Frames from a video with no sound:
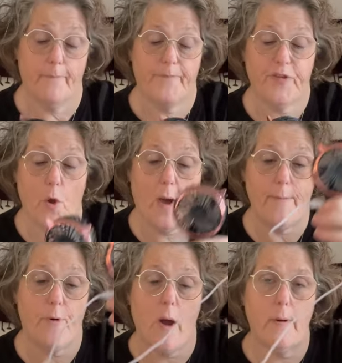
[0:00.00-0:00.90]
So I
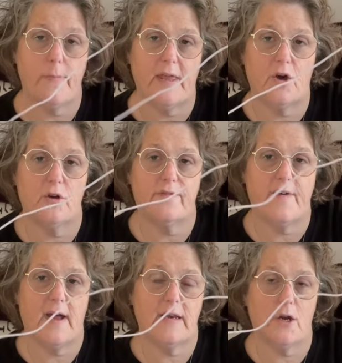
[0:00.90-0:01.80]
probably could
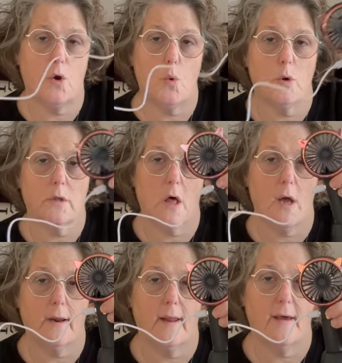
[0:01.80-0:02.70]
find a cord
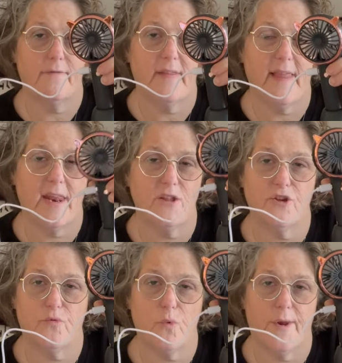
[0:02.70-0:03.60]
long enough and let it
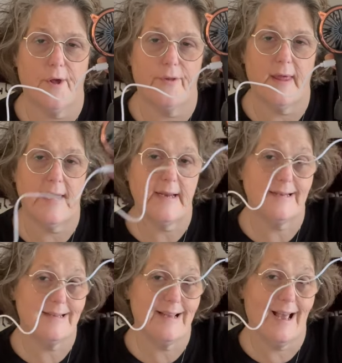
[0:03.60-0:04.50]
just run all night.
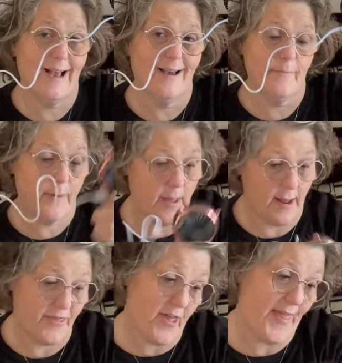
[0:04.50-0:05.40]
But
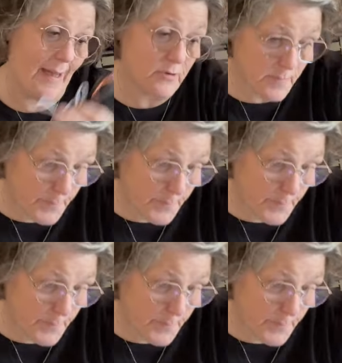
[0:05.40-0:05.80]
I thought that was